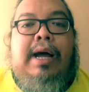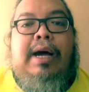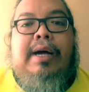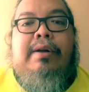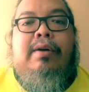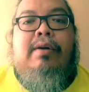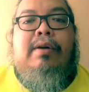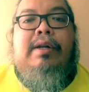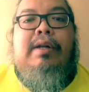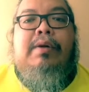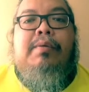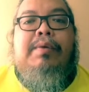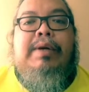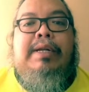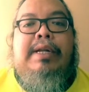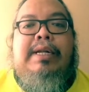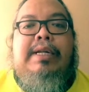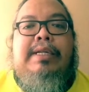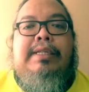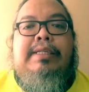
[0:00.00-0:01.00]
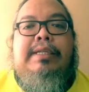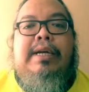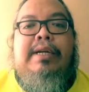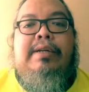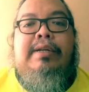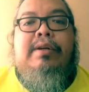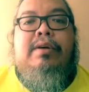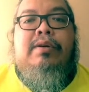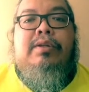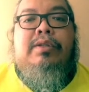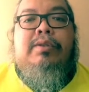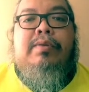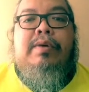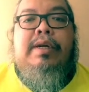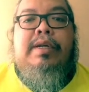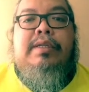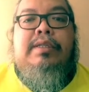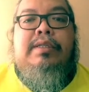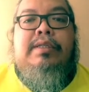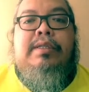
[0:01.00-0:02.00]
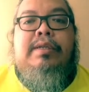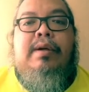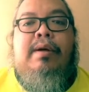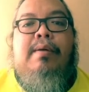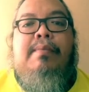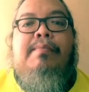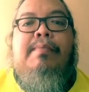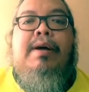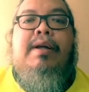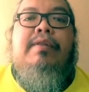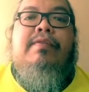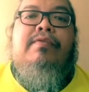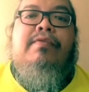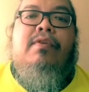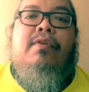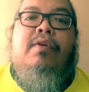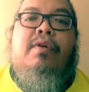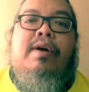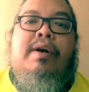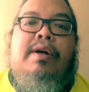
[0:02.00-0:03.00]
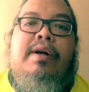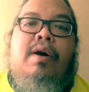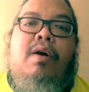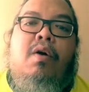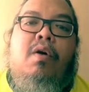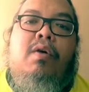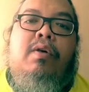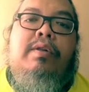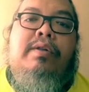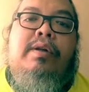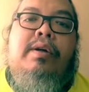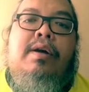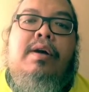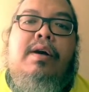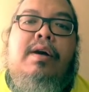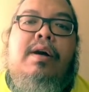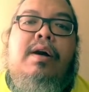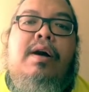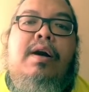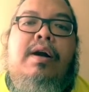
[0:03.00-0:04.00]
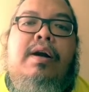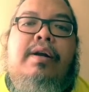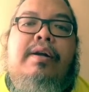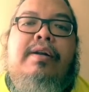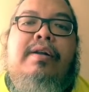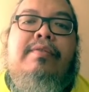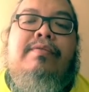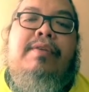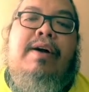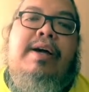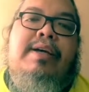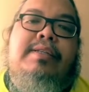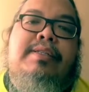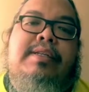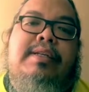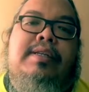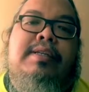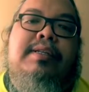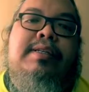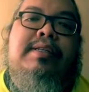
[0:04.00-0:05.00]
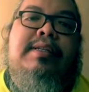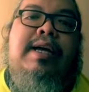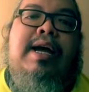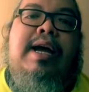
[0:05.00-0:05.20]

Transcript: only with a Nintendo Switch, but for the older devices I